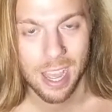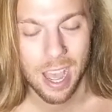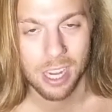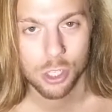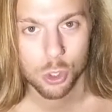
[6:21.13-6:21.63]

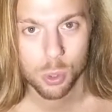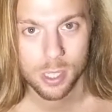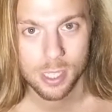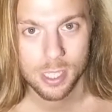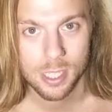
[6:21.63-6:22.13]

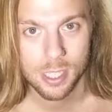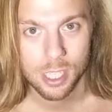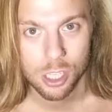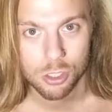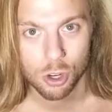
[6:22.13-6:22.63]
adequately
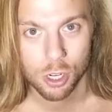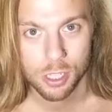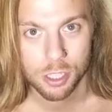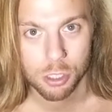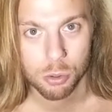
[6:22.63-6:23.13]
target
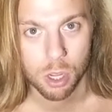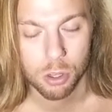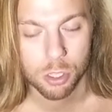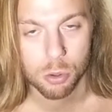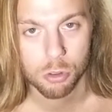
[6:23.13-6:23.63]
the QL.
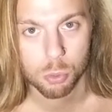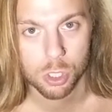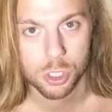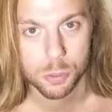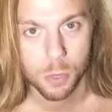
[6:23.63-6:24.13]
QL is
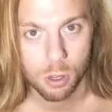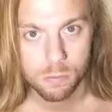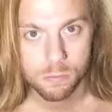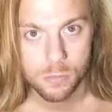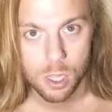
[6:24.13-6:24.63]
really small,
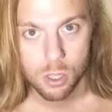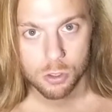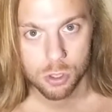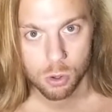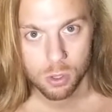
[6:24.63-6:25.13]

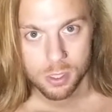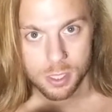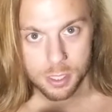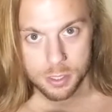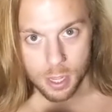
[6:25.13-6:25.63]
so it
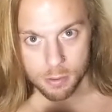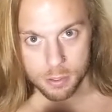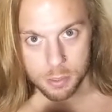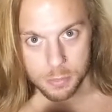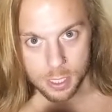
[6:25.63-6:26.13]
needs to have
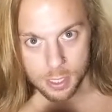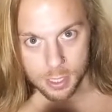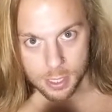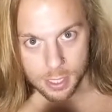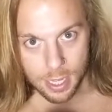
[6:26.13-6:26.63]
something
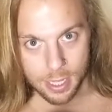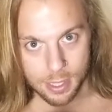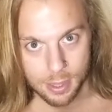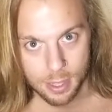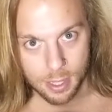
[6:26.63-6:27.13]
like
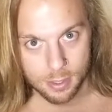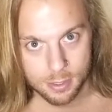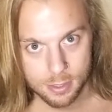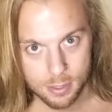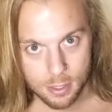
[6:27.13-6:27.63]

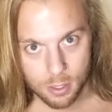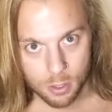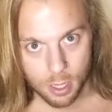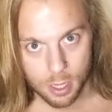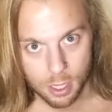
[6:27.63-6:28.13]
this.
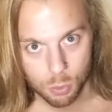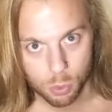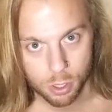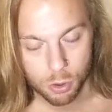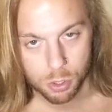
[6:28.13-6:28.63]
Okay? And
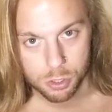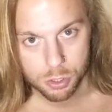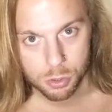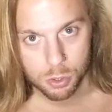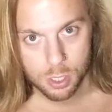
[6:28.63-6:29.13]
we're going
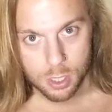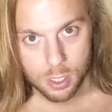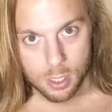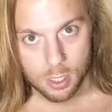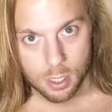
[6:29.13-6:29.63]
to
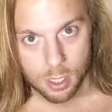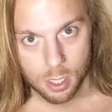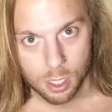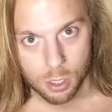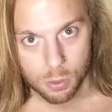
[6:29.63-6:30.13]

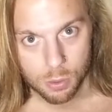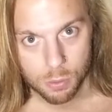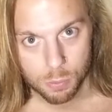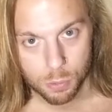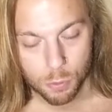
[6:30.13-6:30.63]

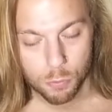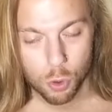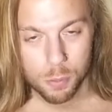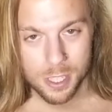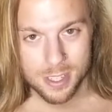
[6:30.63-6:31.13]

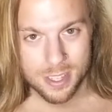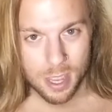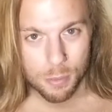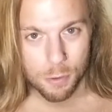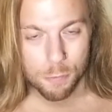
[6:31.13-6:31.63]
perform the
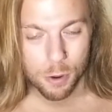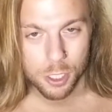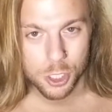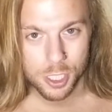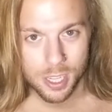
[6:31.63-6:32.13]
same
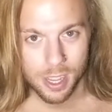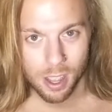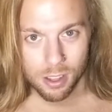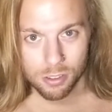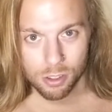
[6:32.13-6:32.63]
function
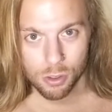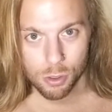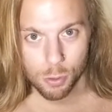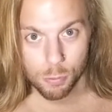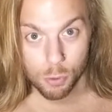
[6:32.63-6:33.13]
as
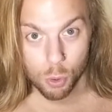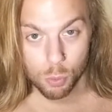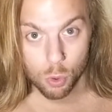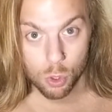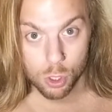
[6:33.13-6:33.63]
the foam
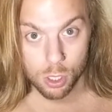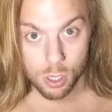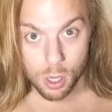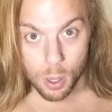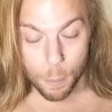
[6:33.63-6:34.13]
roller,
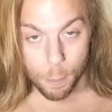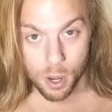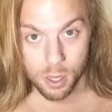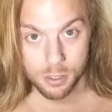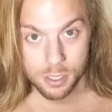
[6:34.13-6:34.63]

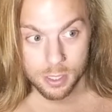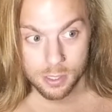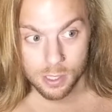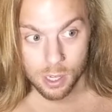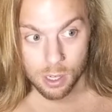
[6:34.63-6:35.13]
but
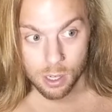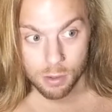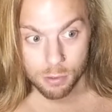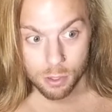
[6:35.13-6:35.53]
instead of